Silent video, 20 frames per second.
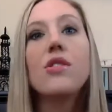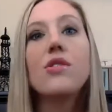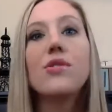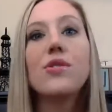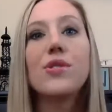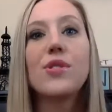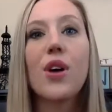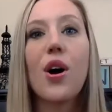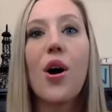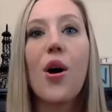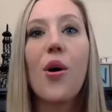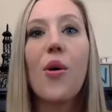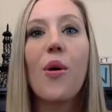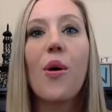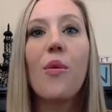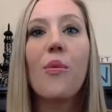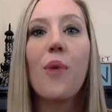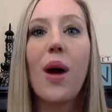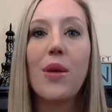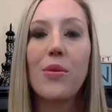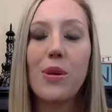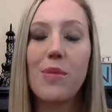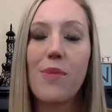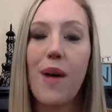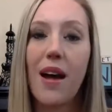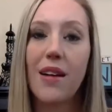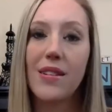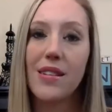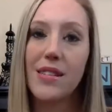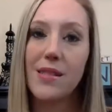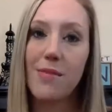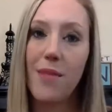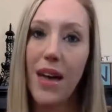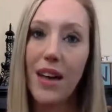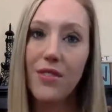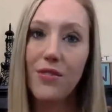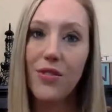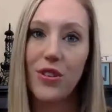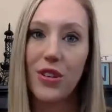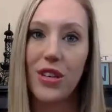So when we practice
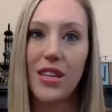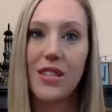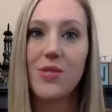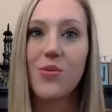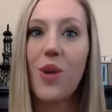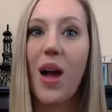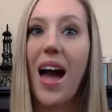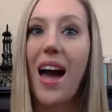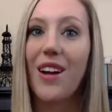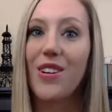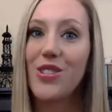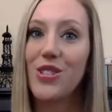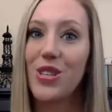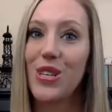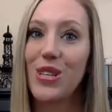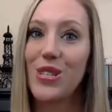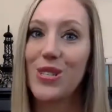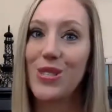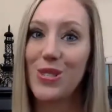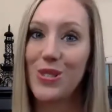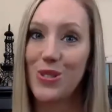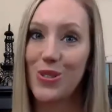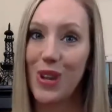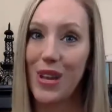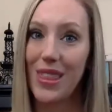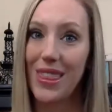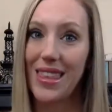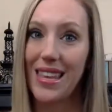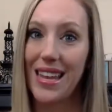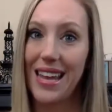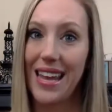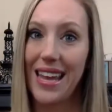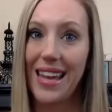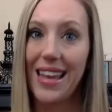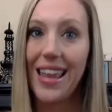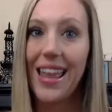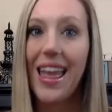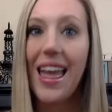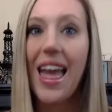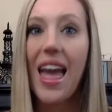mindfulness, we're actually strengthening
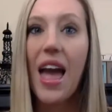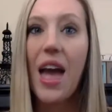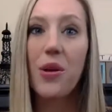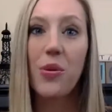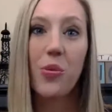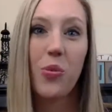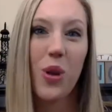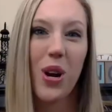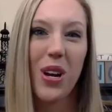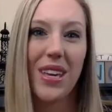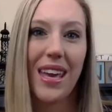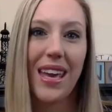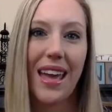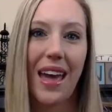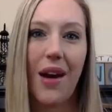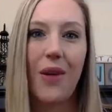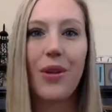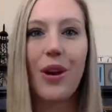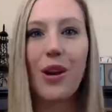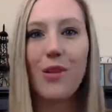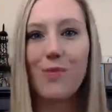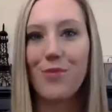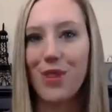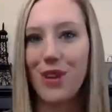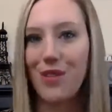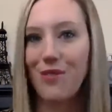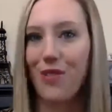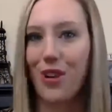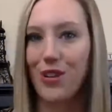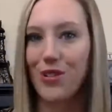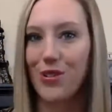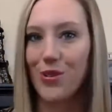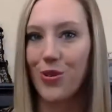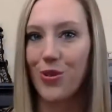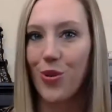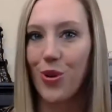and working out our prefrontal